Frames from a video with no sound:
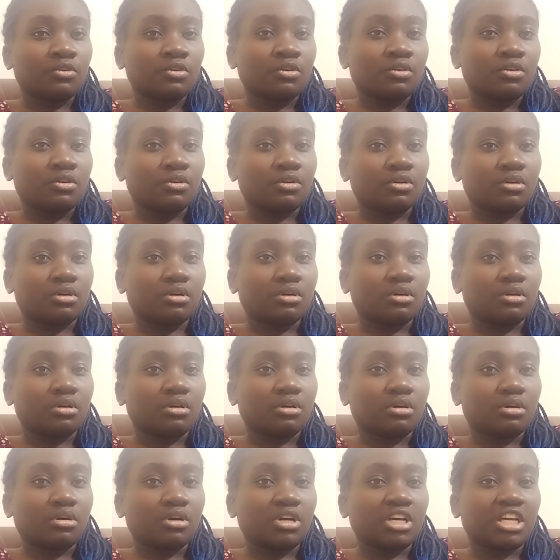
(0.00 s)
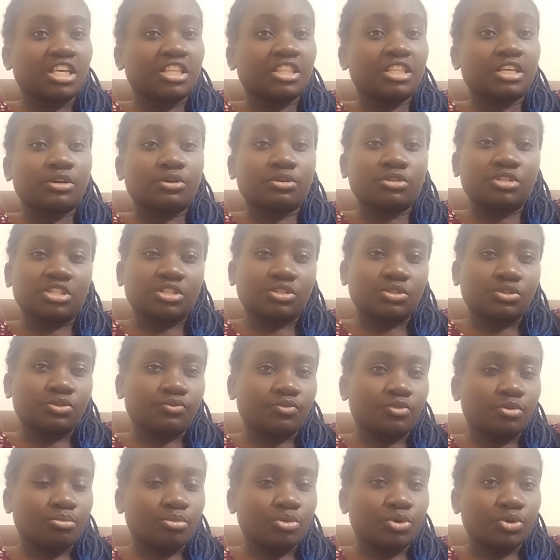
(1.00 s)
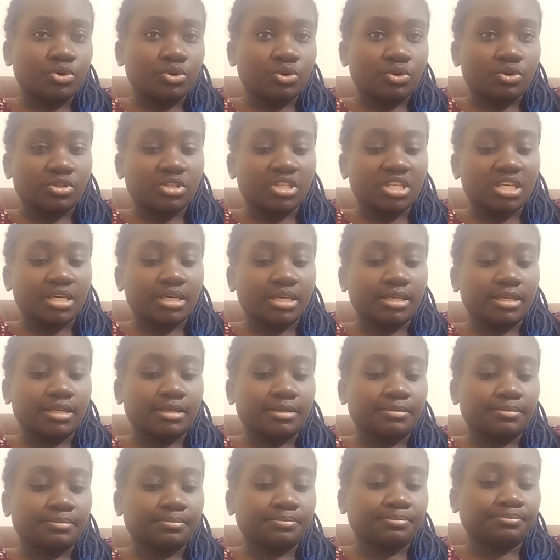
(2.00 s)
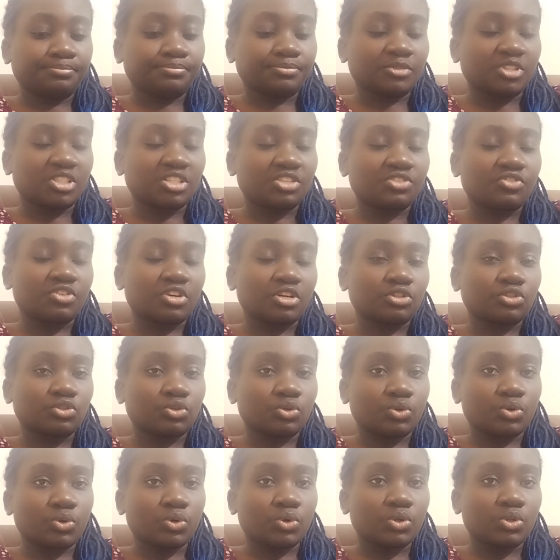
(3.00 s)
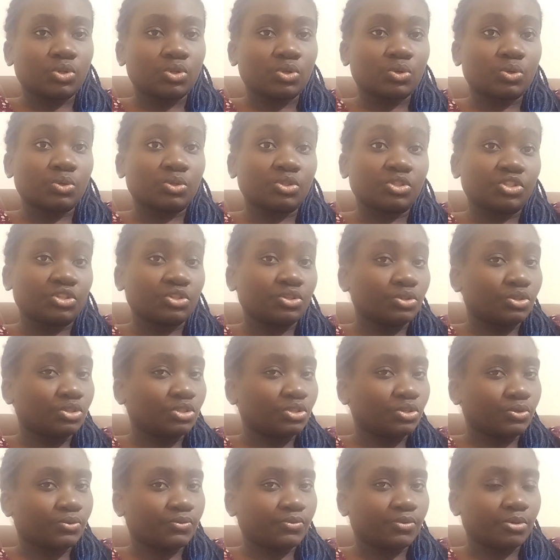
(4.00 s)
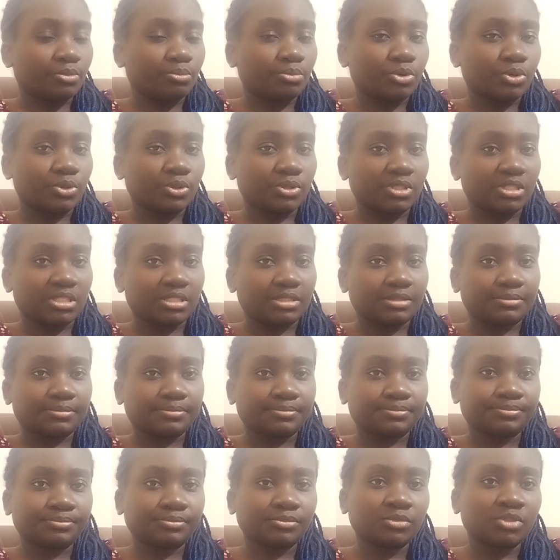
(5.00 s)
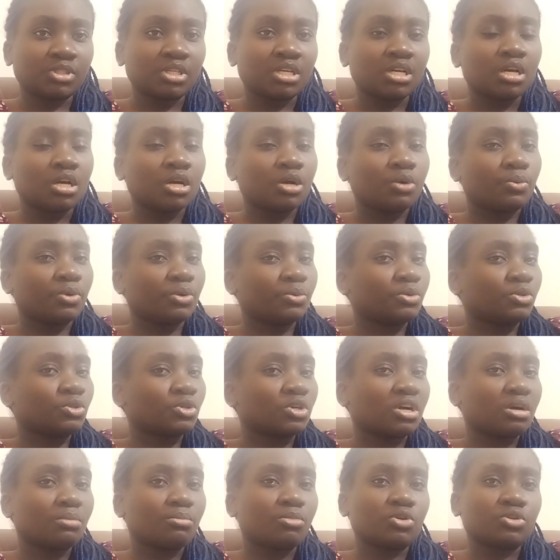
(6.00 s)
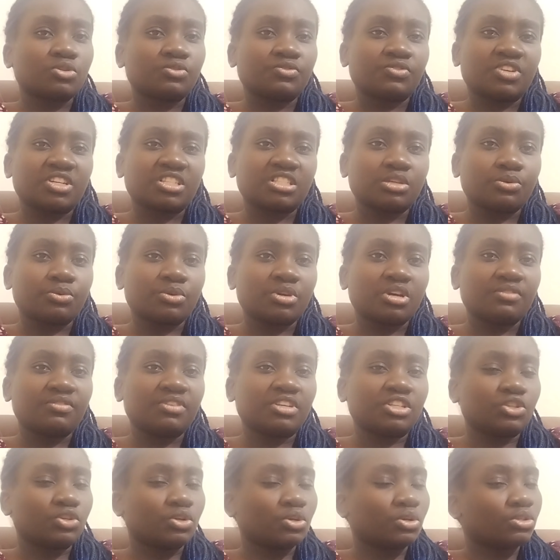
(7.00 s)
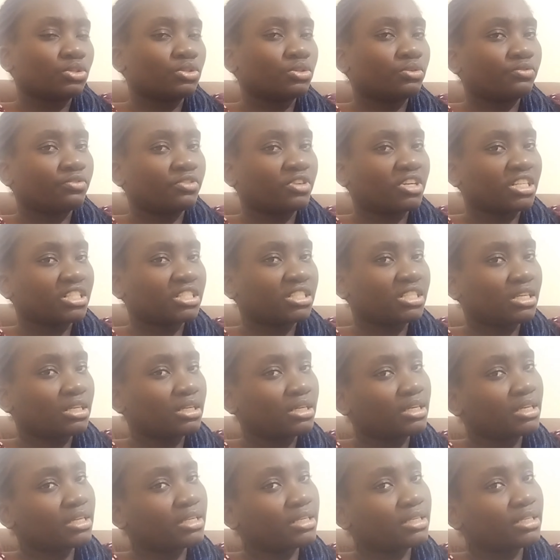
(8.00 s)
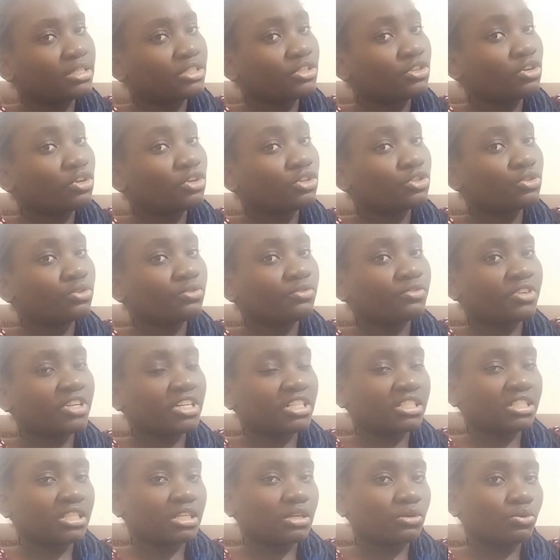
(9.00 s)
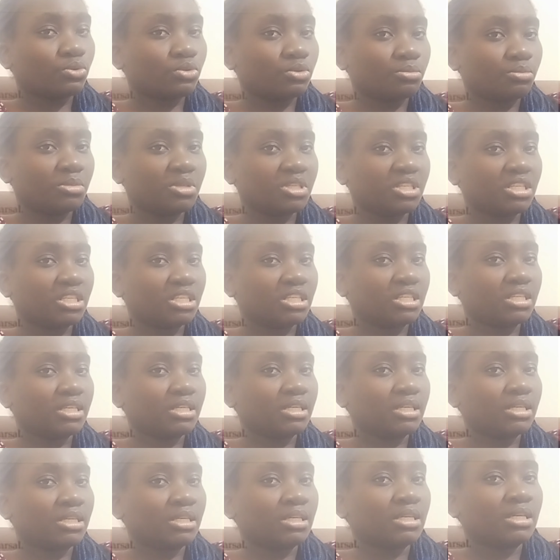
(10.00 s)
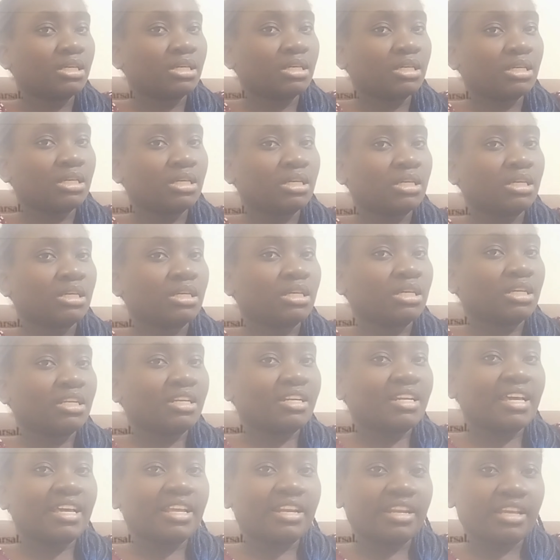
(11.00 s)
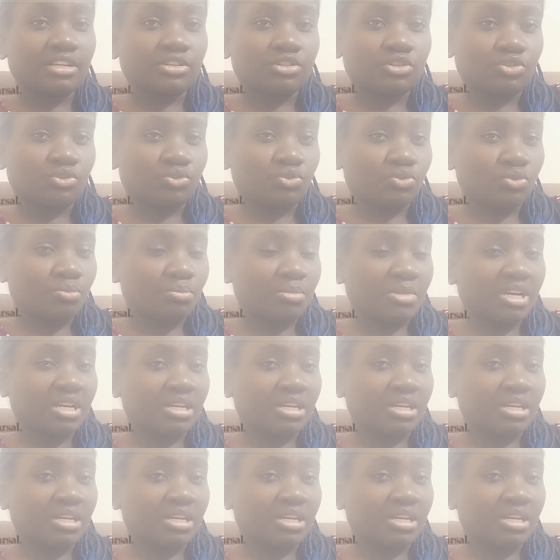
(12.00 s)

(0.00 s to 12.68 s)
in the cortex of the bone or the structural continuity of the bone. When we talk about fracture, we have etiology of fracture, and etiology of fracture could be direct trauma